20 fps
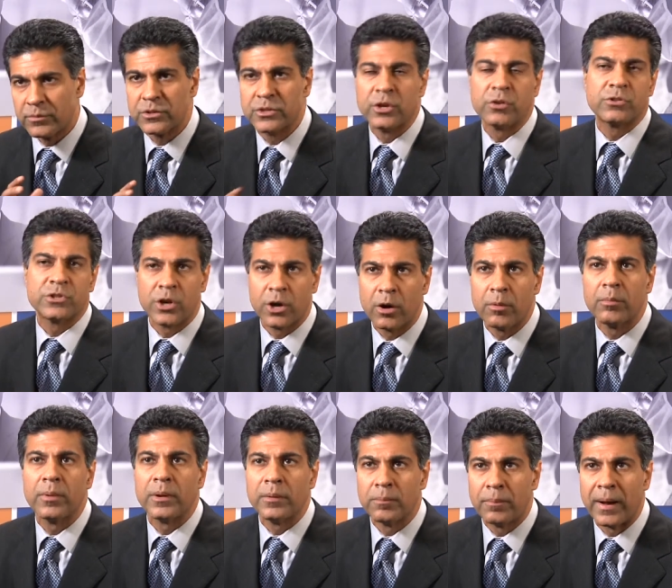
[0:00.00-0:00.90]

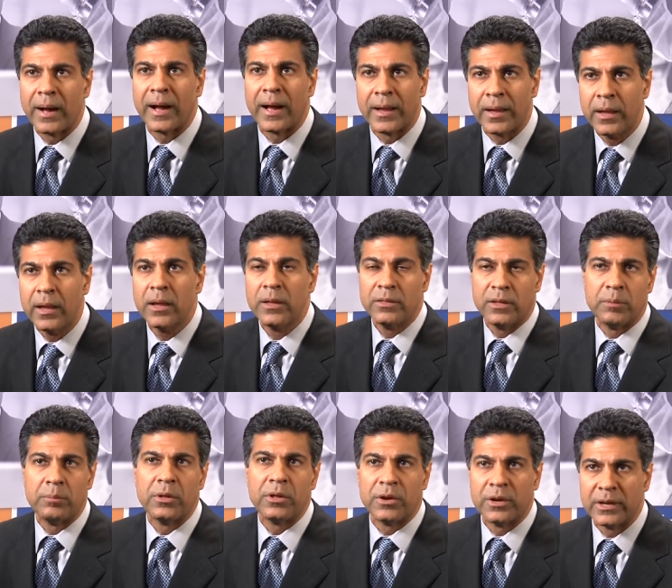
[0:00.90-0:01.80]
determined by the
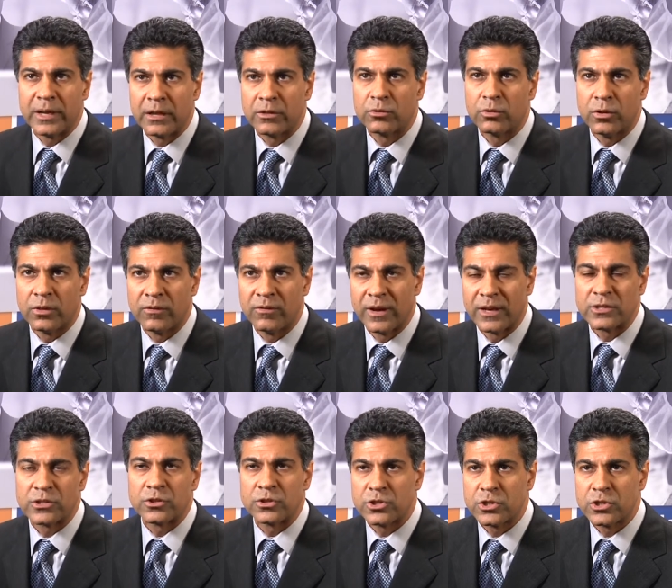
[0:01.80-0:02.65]
ability to get through the vessel.